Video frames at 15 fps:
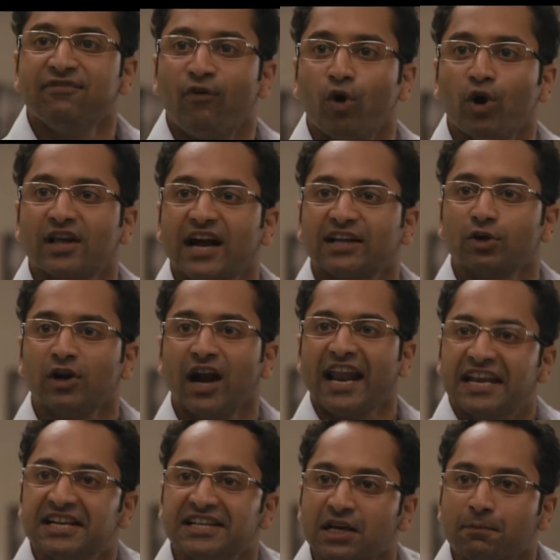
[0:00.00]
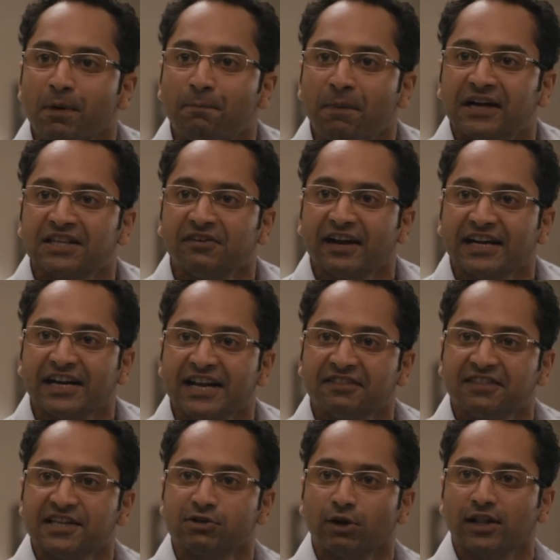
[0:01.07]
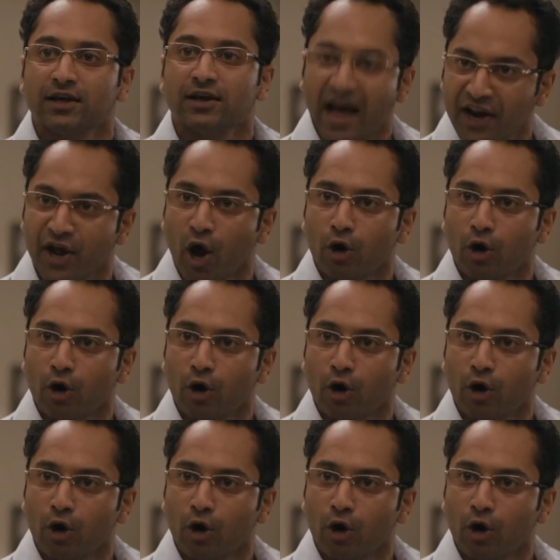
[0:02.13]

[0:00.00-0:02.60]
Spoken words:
scenes with the same intensity that you